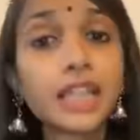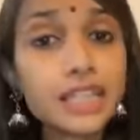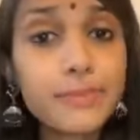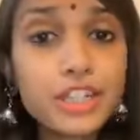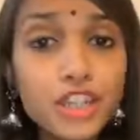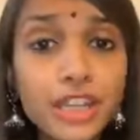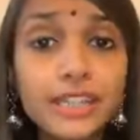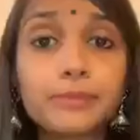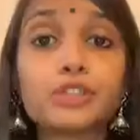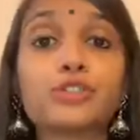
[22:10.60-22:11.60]
Is my
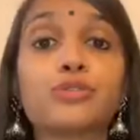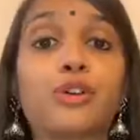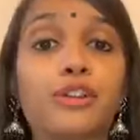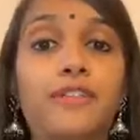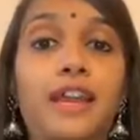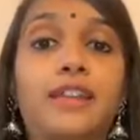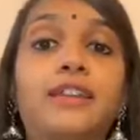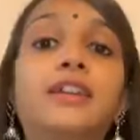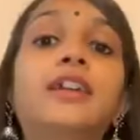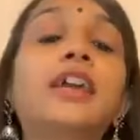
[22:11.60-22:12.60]
child able to do all of that?
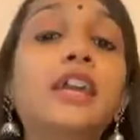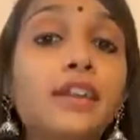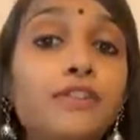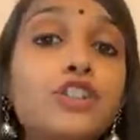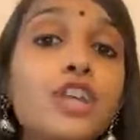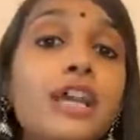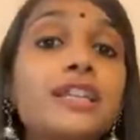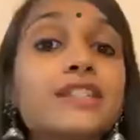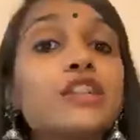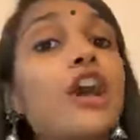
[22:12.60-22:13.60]
If your
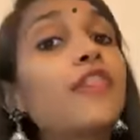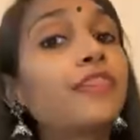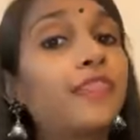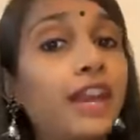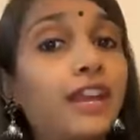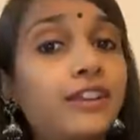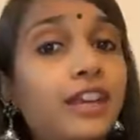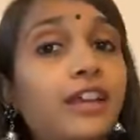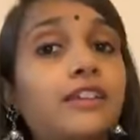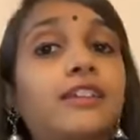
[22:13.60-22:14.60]
child is not there
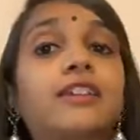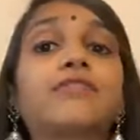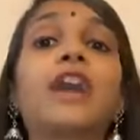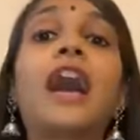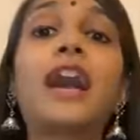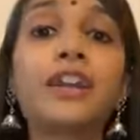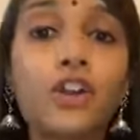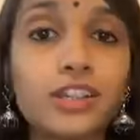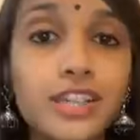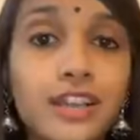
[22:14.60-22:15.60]
yet, if the eye
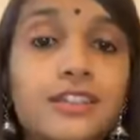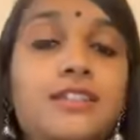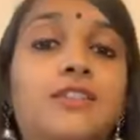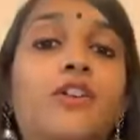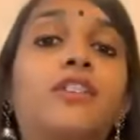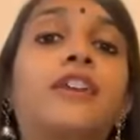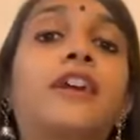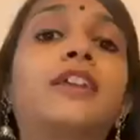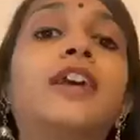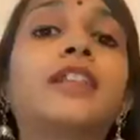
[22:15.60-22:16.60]
contact is not
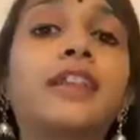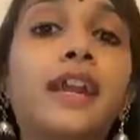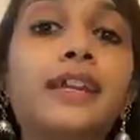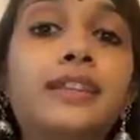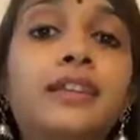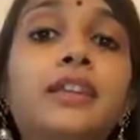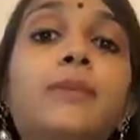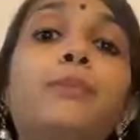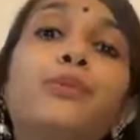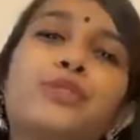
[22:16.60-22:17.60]
there, then I
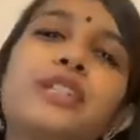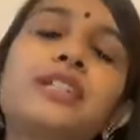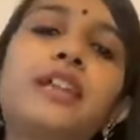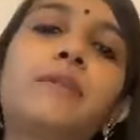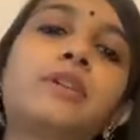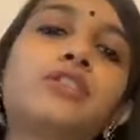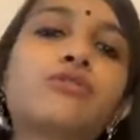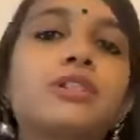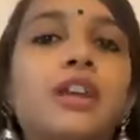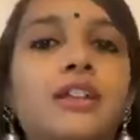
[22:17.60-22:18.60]
think putting them
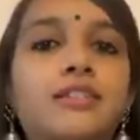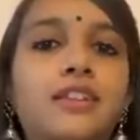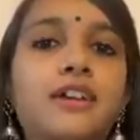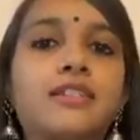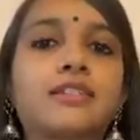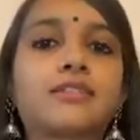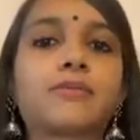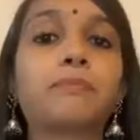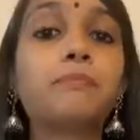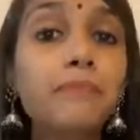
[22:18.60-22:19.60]
into a dance class,
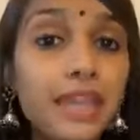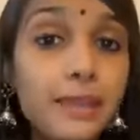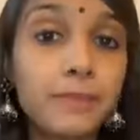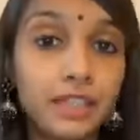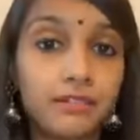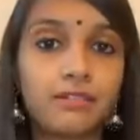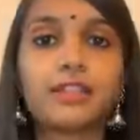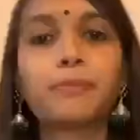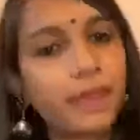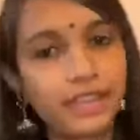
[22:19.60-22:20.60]
maybe,
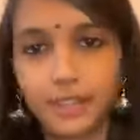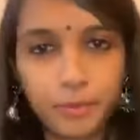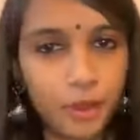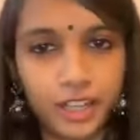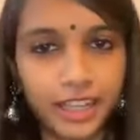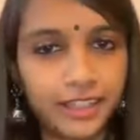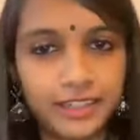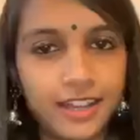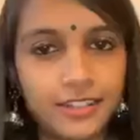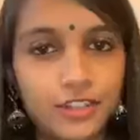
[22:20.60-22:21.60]
depending upon, again,
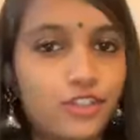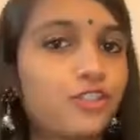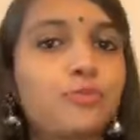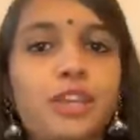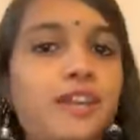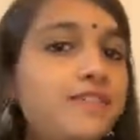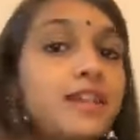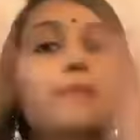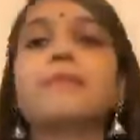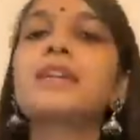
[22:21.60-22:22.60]
the dance teacher. You may have an
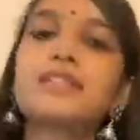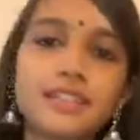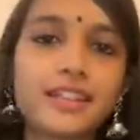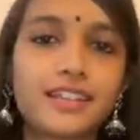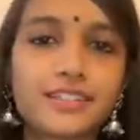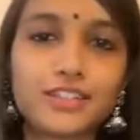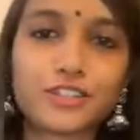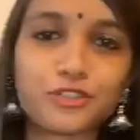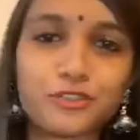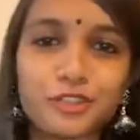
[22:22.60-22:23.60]
amazing dance
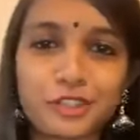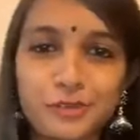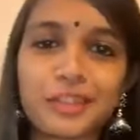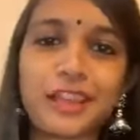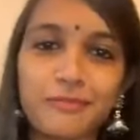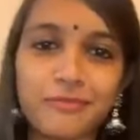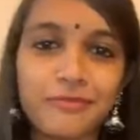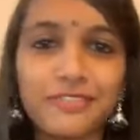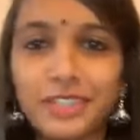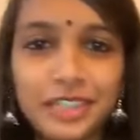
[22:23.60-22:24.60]
teacher who works with them
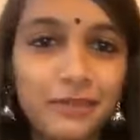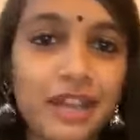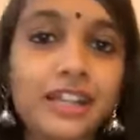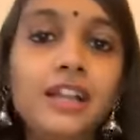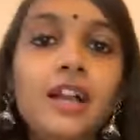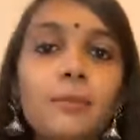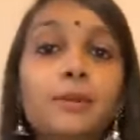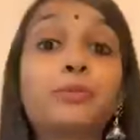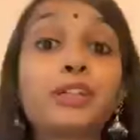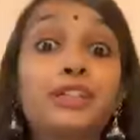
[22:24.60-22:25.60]
really well,
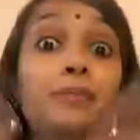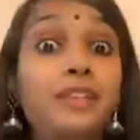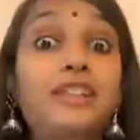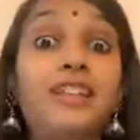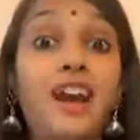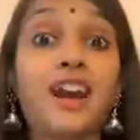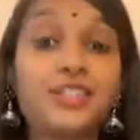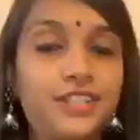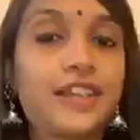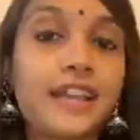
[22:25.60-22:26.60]
but putting them in a
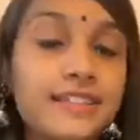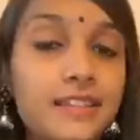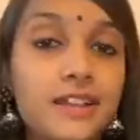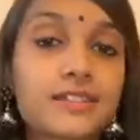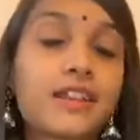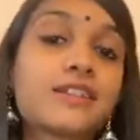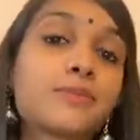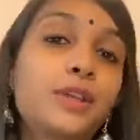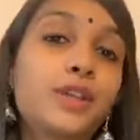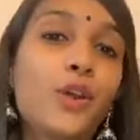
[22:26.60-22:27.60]
large size dance
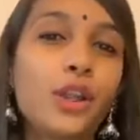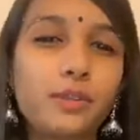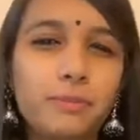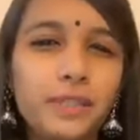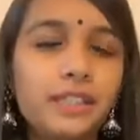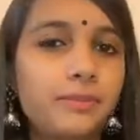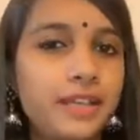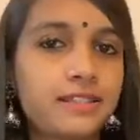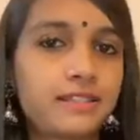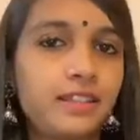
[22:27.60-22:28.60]
class may not be the
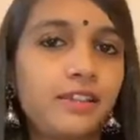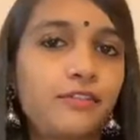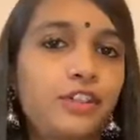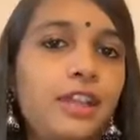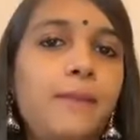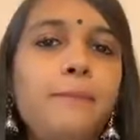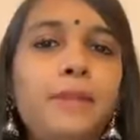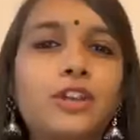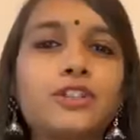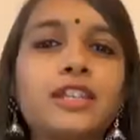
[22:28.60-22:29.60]
best thing for them,
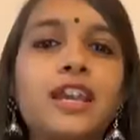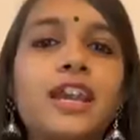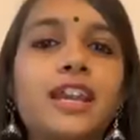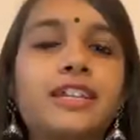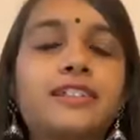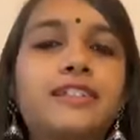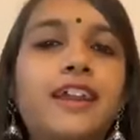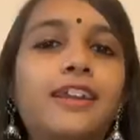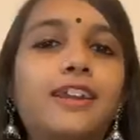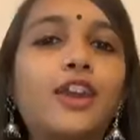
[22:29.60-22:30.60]
because it's
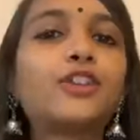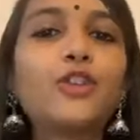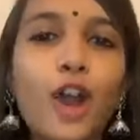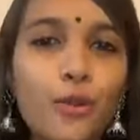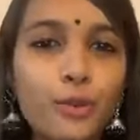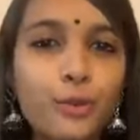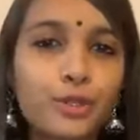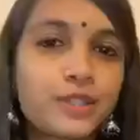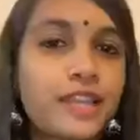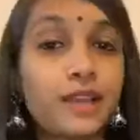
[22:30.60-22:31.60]
like, you know how we
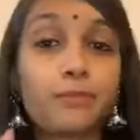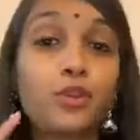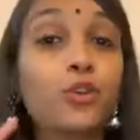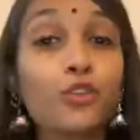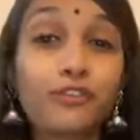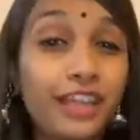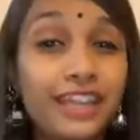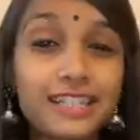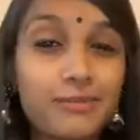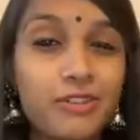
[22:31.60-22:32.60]
want to set up
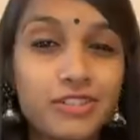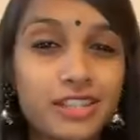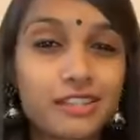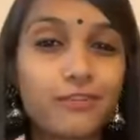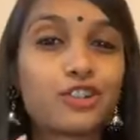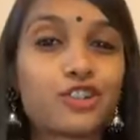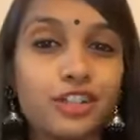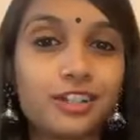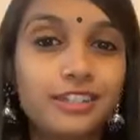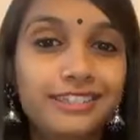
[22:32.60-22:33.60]
no-fail experiences for
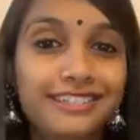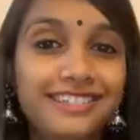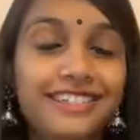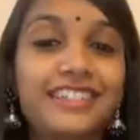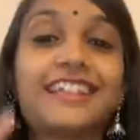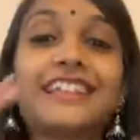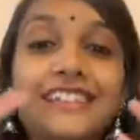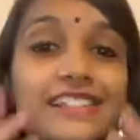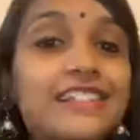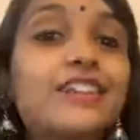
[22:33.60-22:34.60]
children, that they
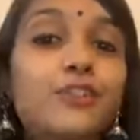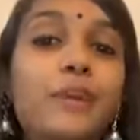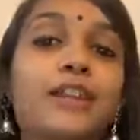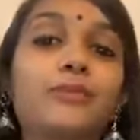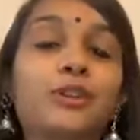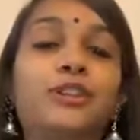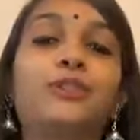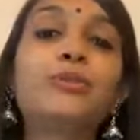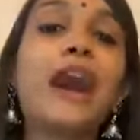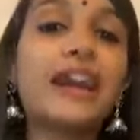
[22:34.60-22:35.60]
succeed no matter what they
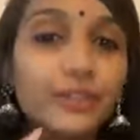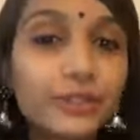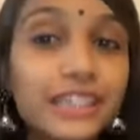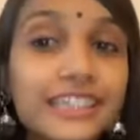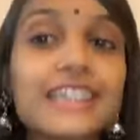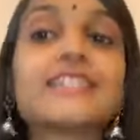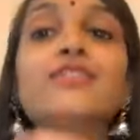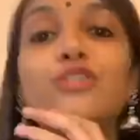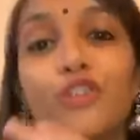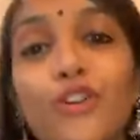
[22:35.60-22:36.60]
do. I don't think that's
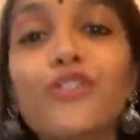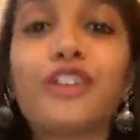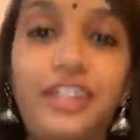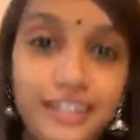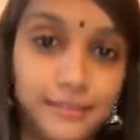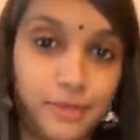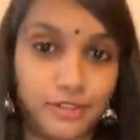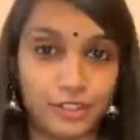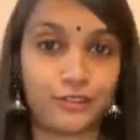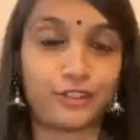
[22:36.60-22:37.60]
a no-fail
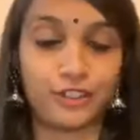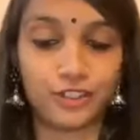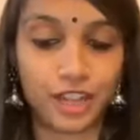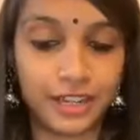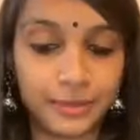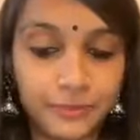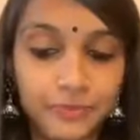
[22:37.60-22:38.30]
experience for the child.